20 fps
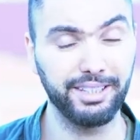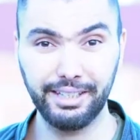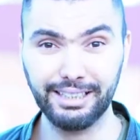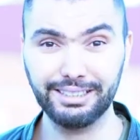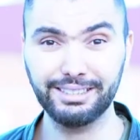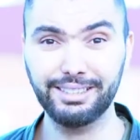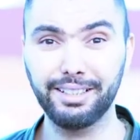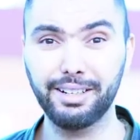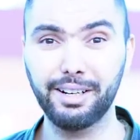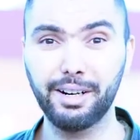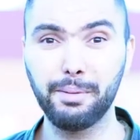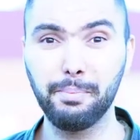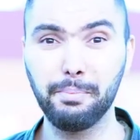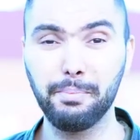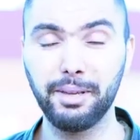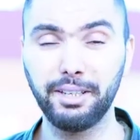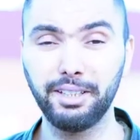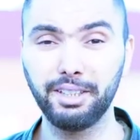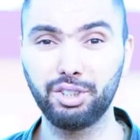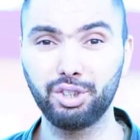Yes, there are
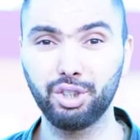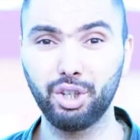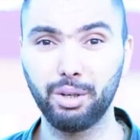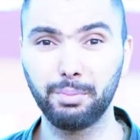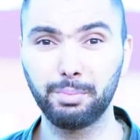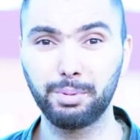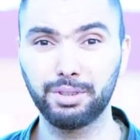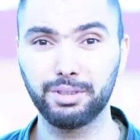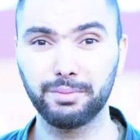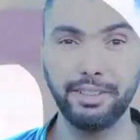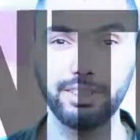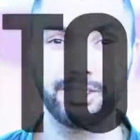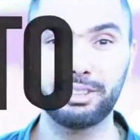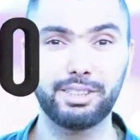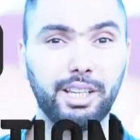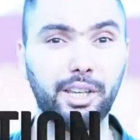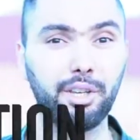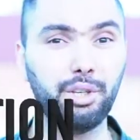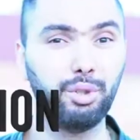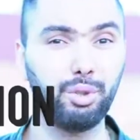many jobs. There's
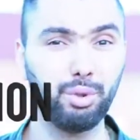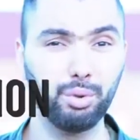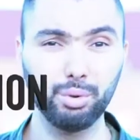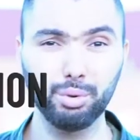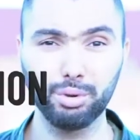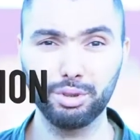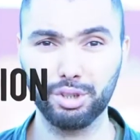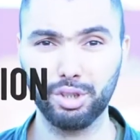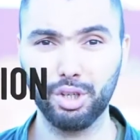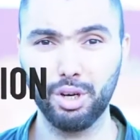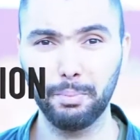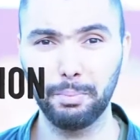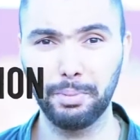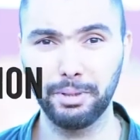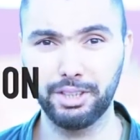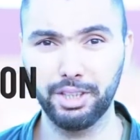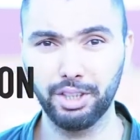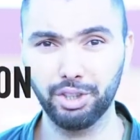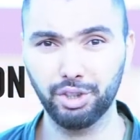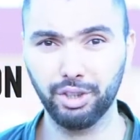a huge
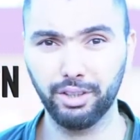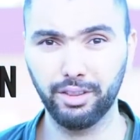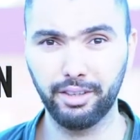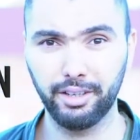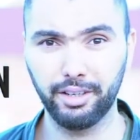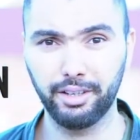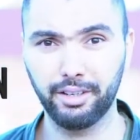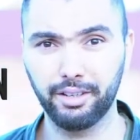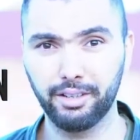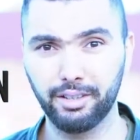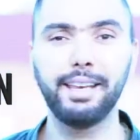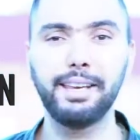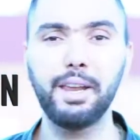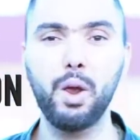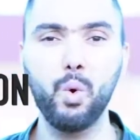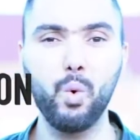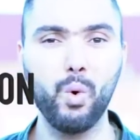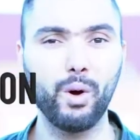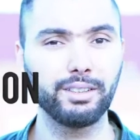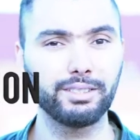competition there, and I
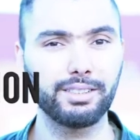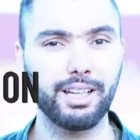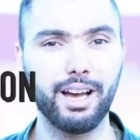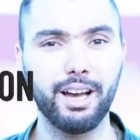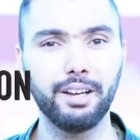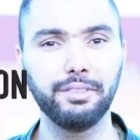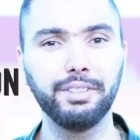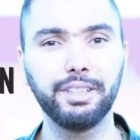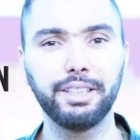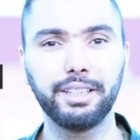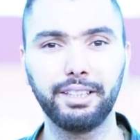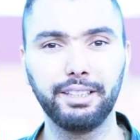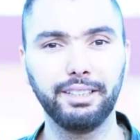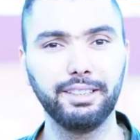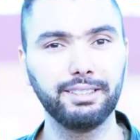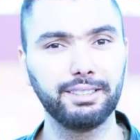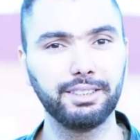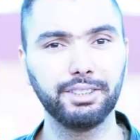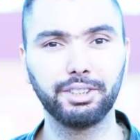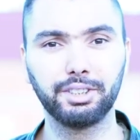was having
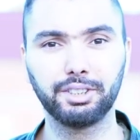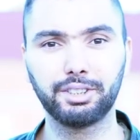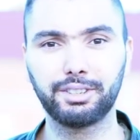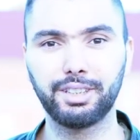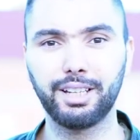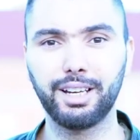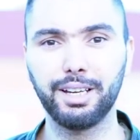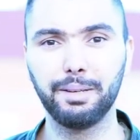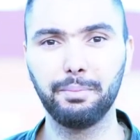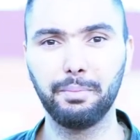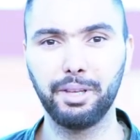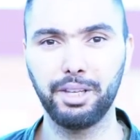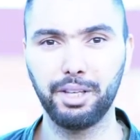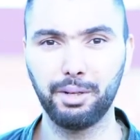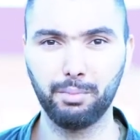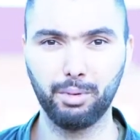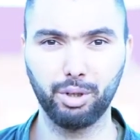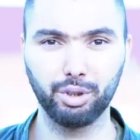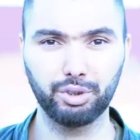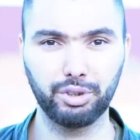easier time in
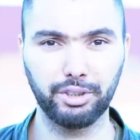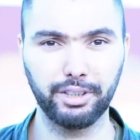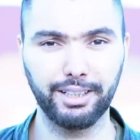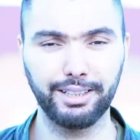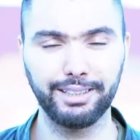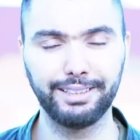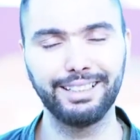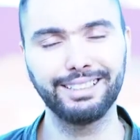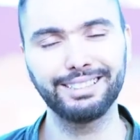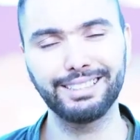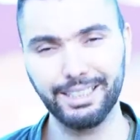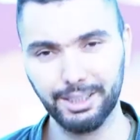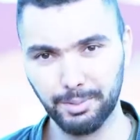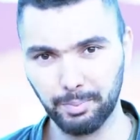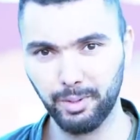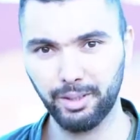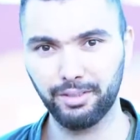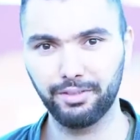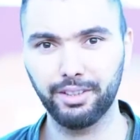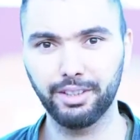Montreal. Yes, I
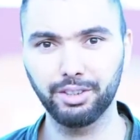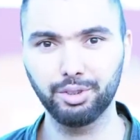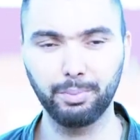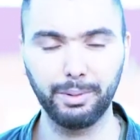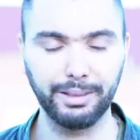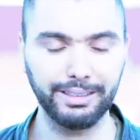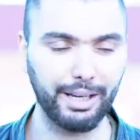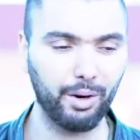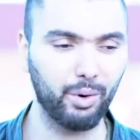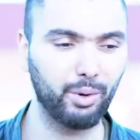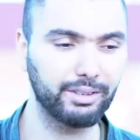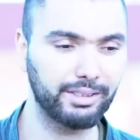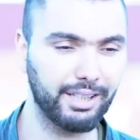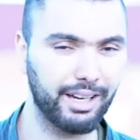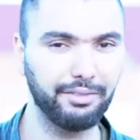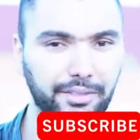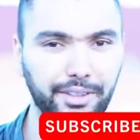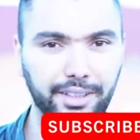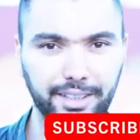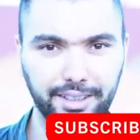speak French, but I was
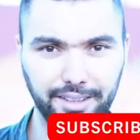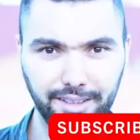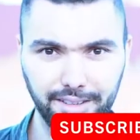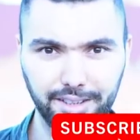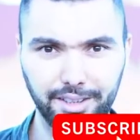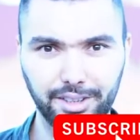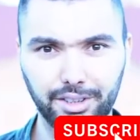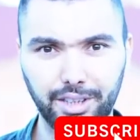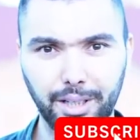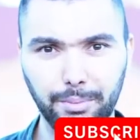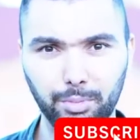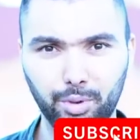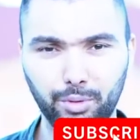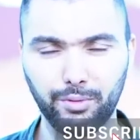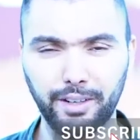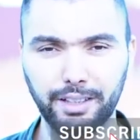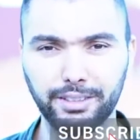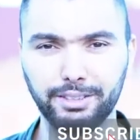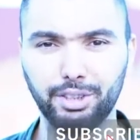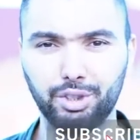having easier time to
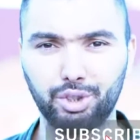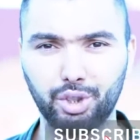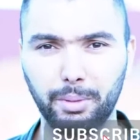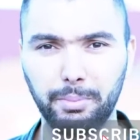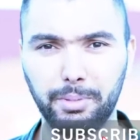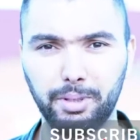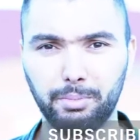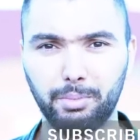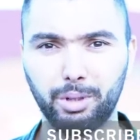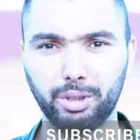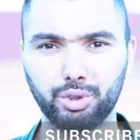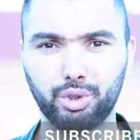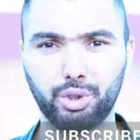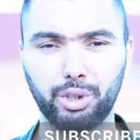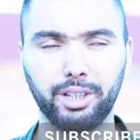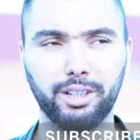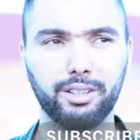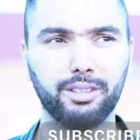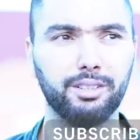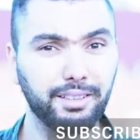find a job in
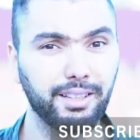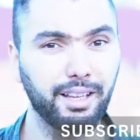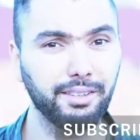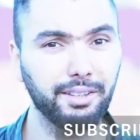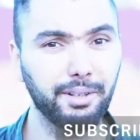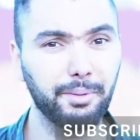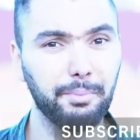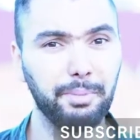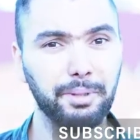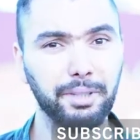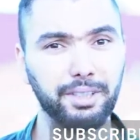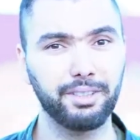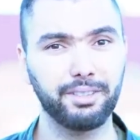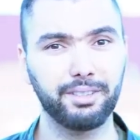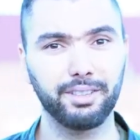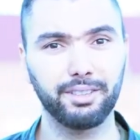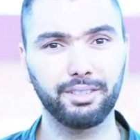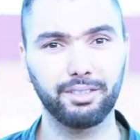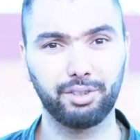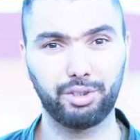Montreal. Another big
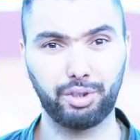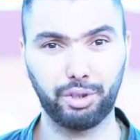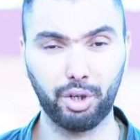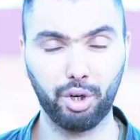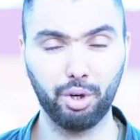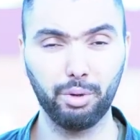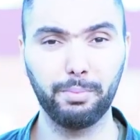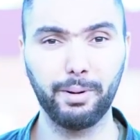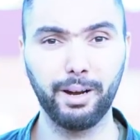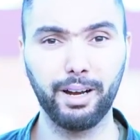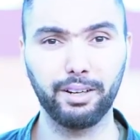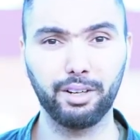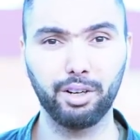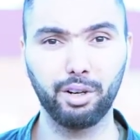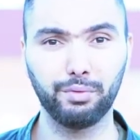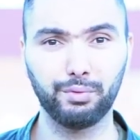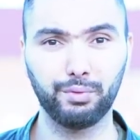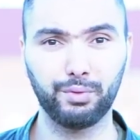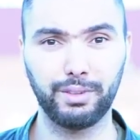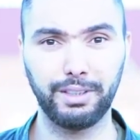drawback
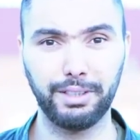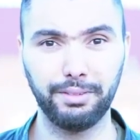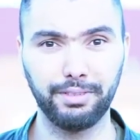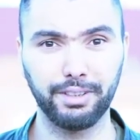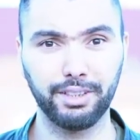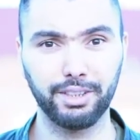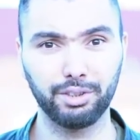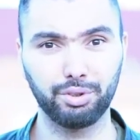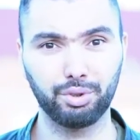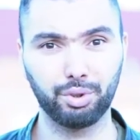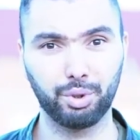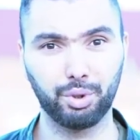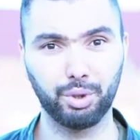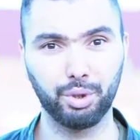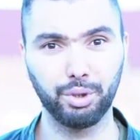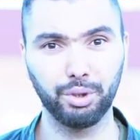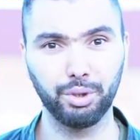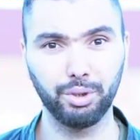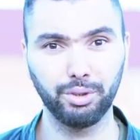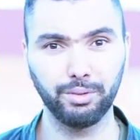of living in
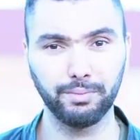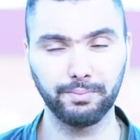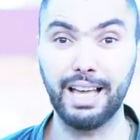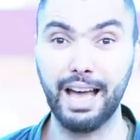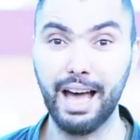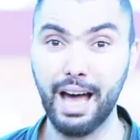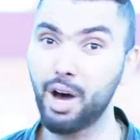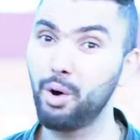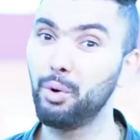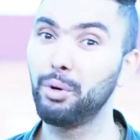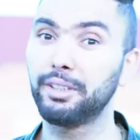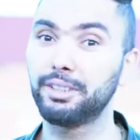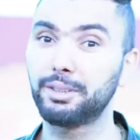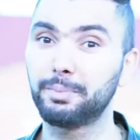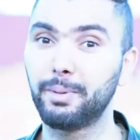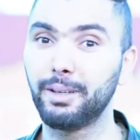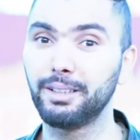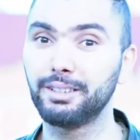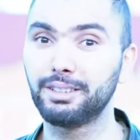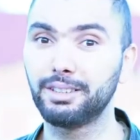Toronto is how
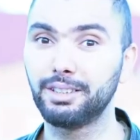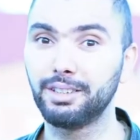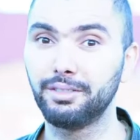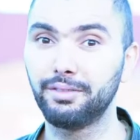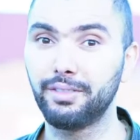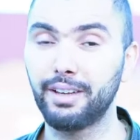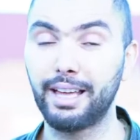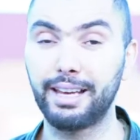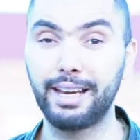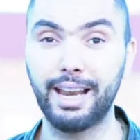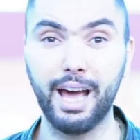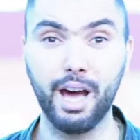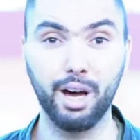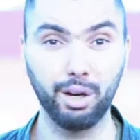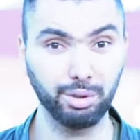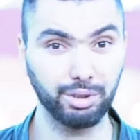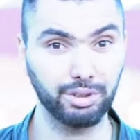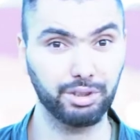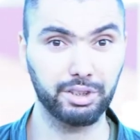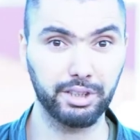expensive and
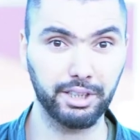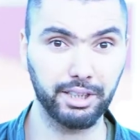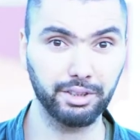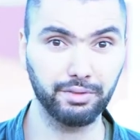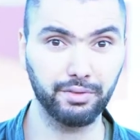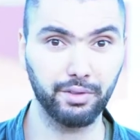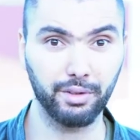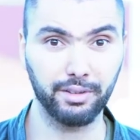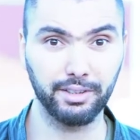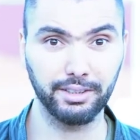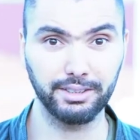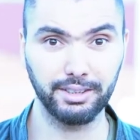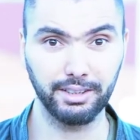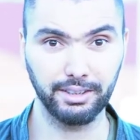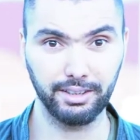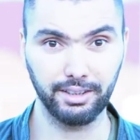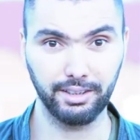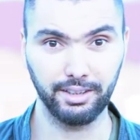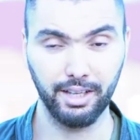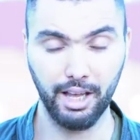how stressful the
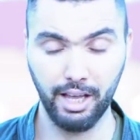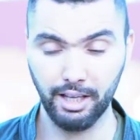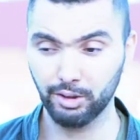city.